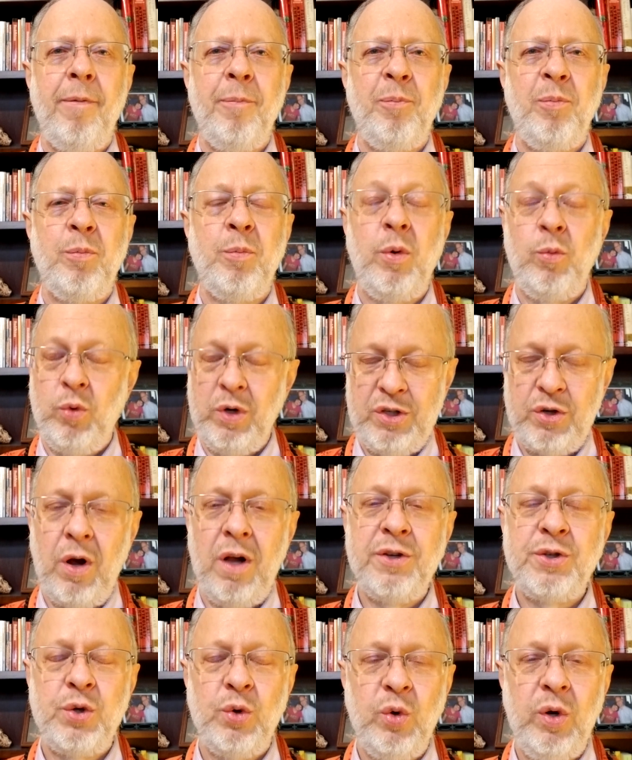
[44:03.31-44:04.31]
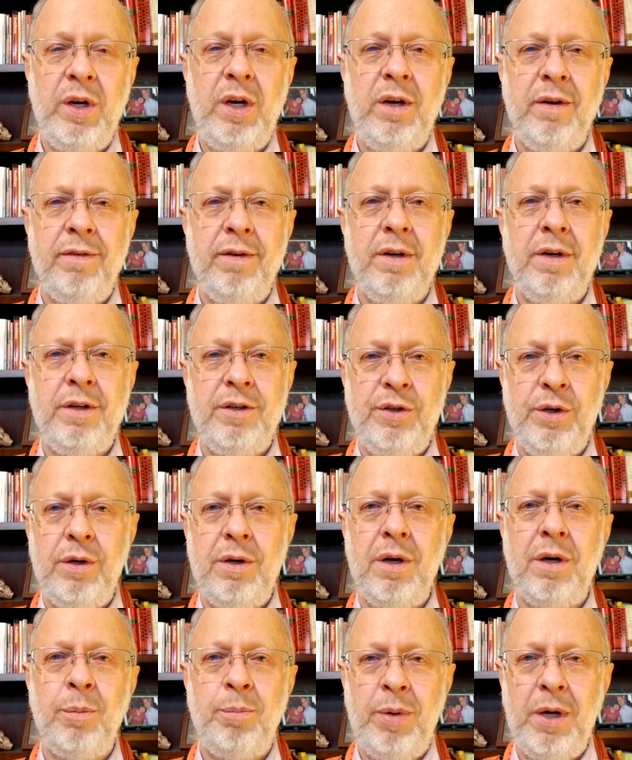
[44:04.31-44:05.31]
But what's also a given is you're
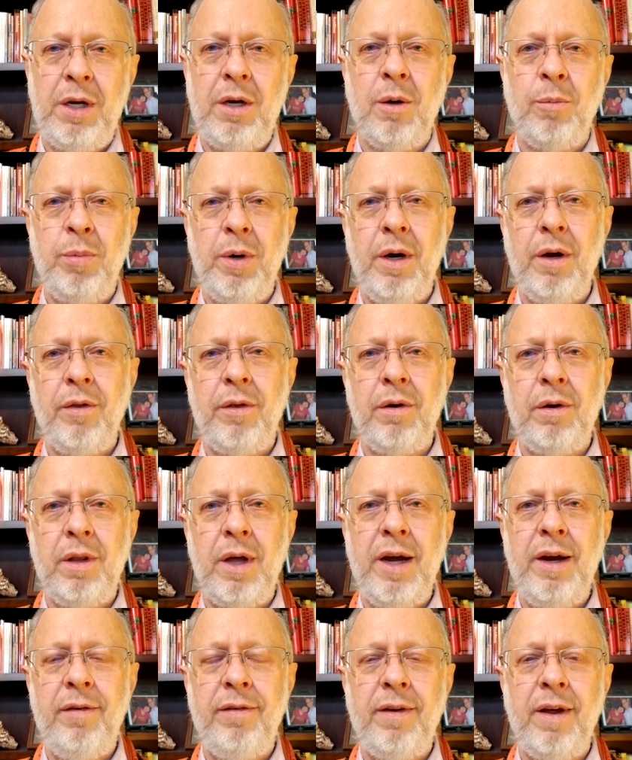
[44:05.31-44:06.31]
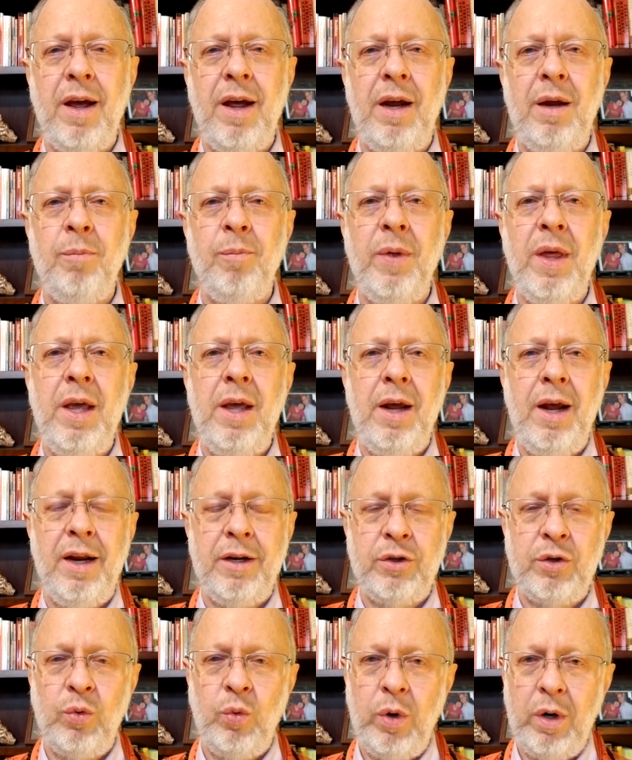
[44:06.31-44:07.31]
going to pick up another lifetime. And
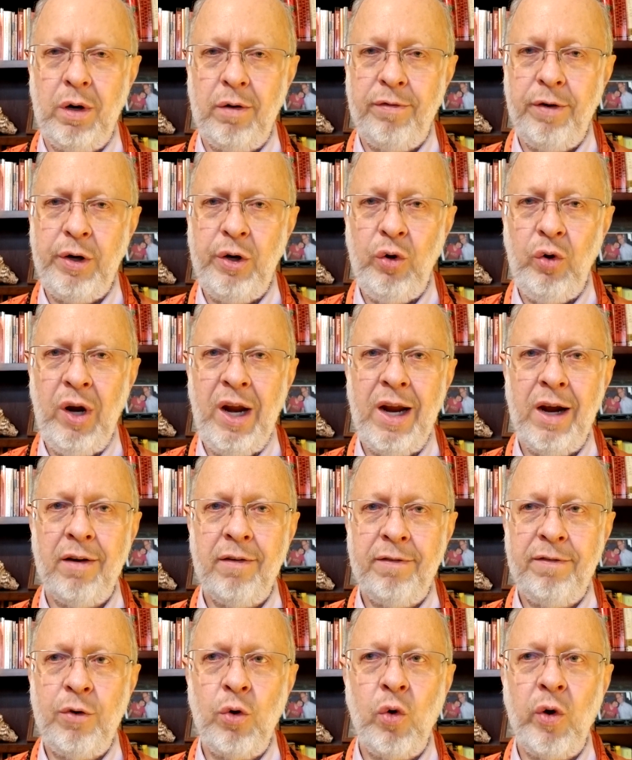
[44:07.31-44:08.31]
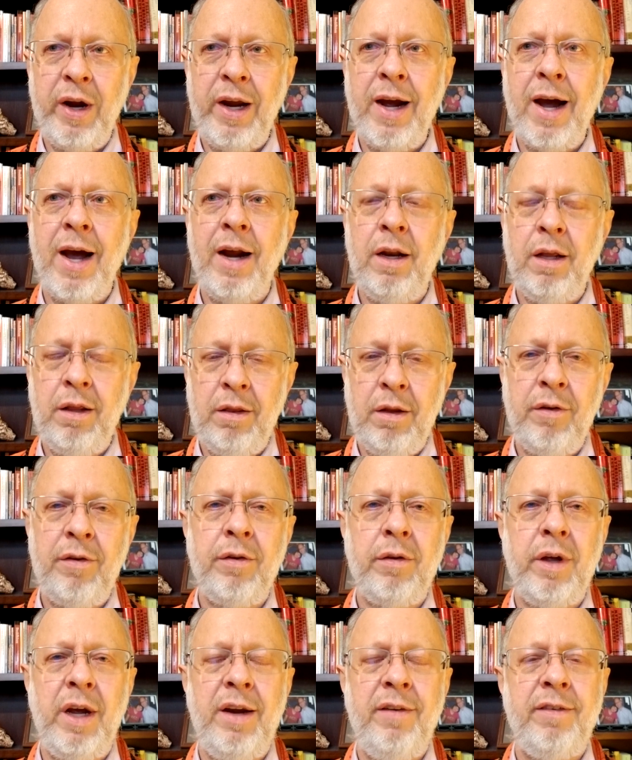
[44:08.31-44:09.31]
so whatever you have going on in this
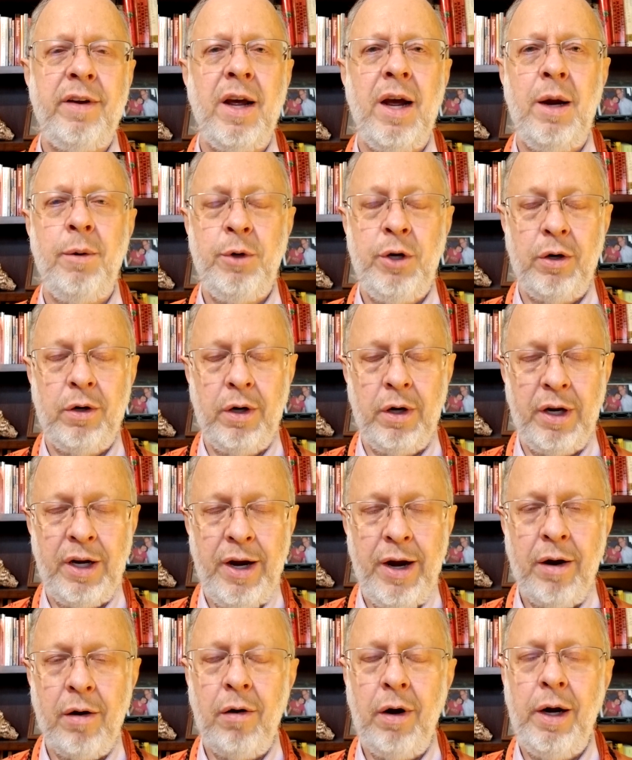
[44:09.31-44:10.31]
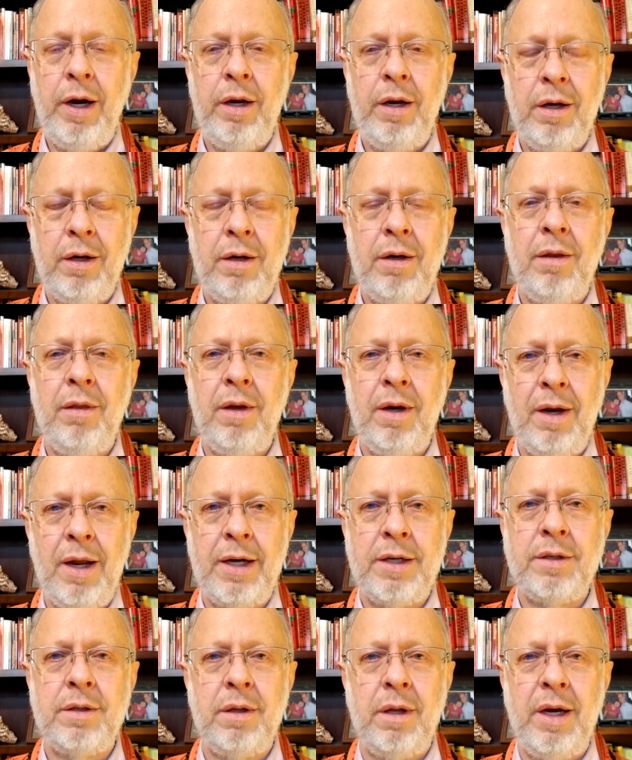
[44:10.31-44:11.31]
lifetime, you're going to carry it into the
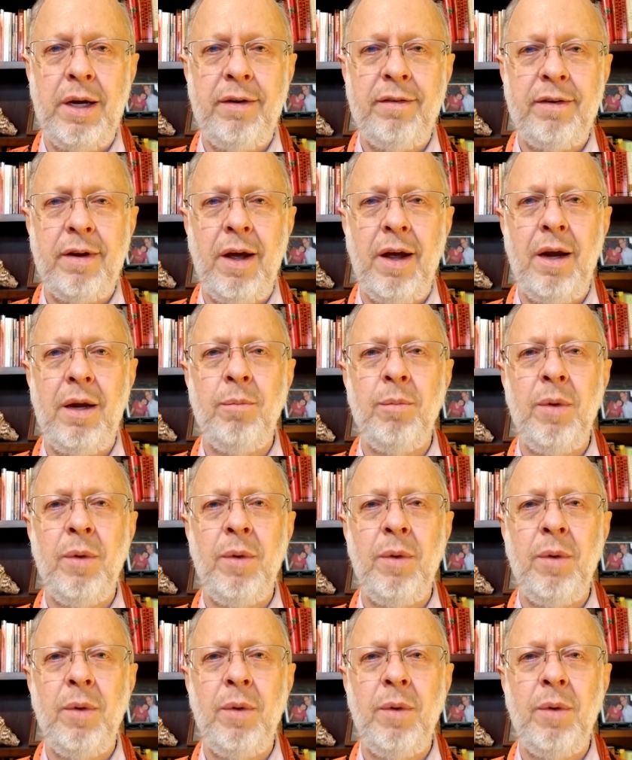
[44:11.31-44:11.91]
next lifetime.